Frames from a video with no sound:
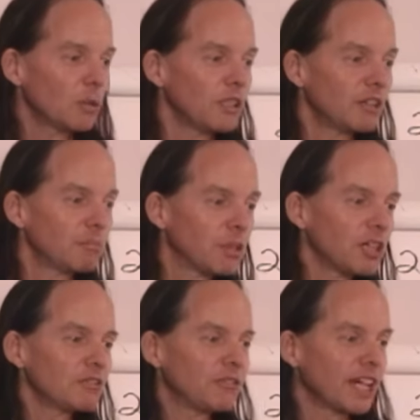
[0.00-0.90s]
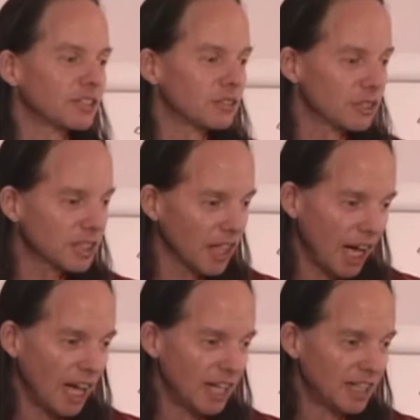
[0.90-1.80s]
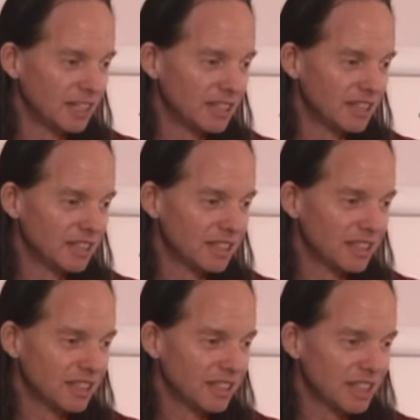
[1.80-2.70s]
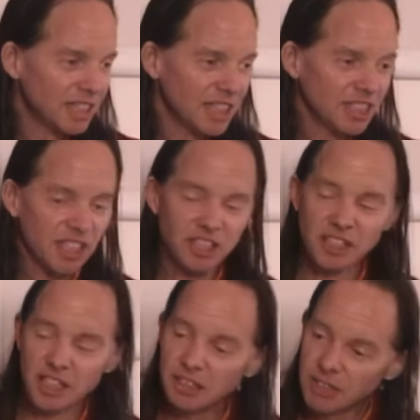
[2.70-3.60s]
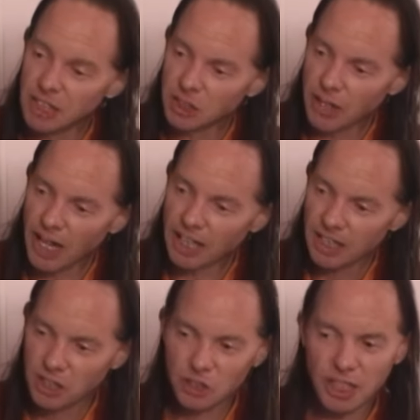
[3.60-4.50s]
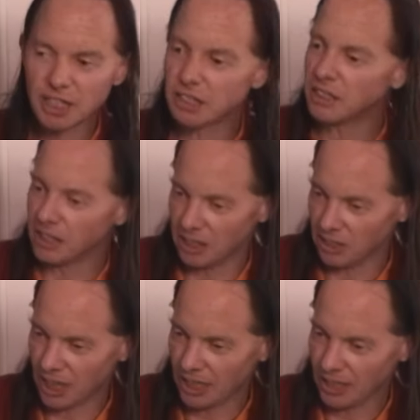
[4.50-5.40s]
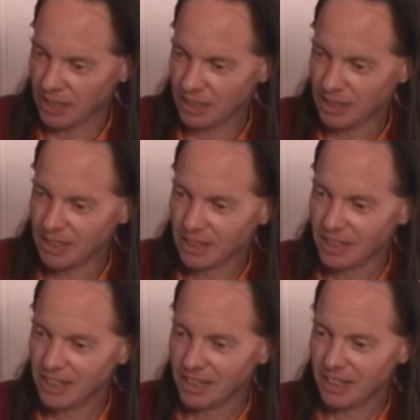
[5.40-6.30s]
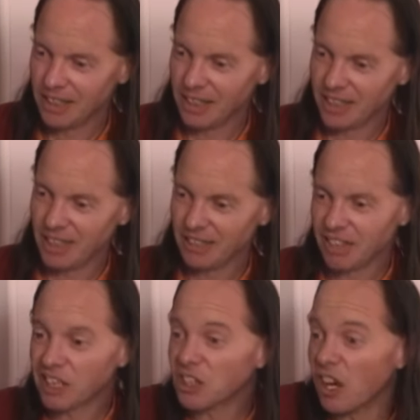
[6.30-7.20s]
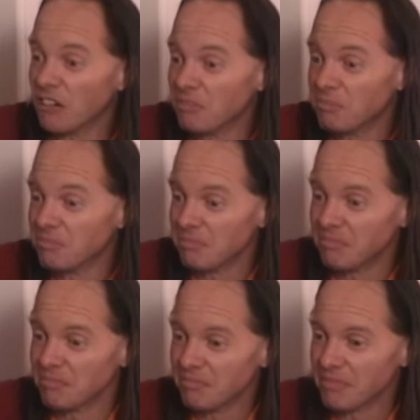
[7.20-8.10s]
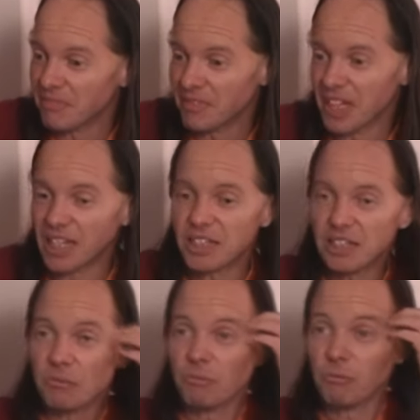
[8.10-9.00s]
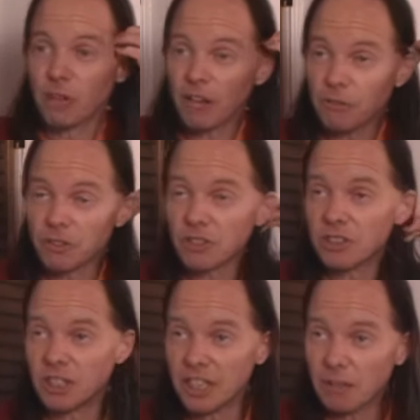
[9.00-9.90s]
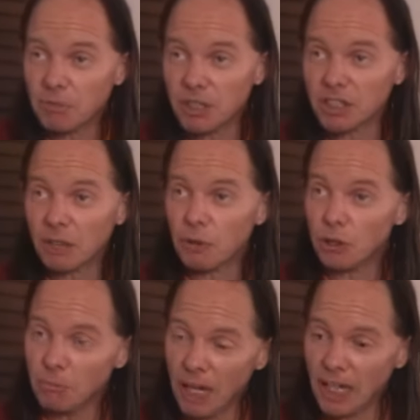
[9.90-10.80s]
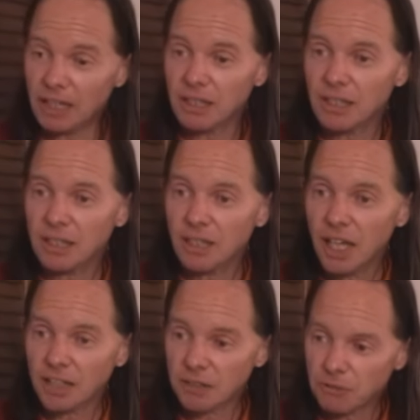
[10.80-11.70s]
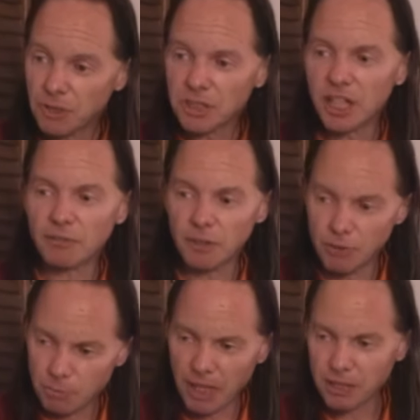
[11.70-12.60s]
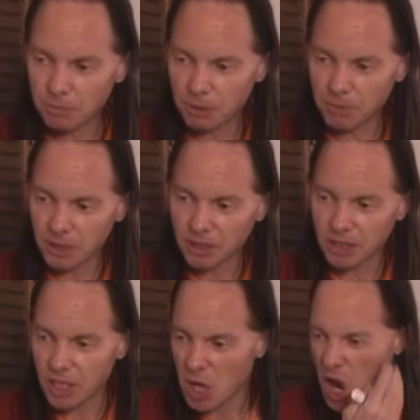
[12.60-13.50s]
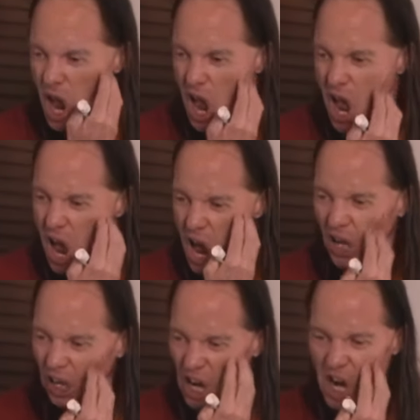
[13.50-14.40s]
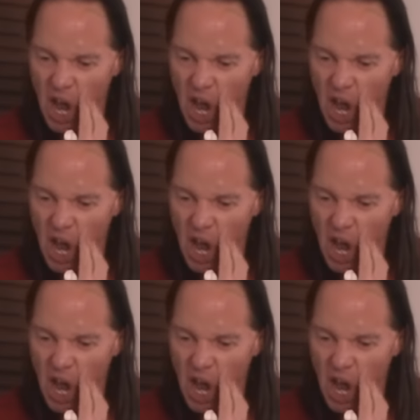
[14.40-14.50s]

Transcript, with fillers: when a bird flies through the sky, it doesn't leave any track, you can't see any track. Okay? That's all. That's a reference to the emptiness of your mind at the first level of the path of preparation. Okay?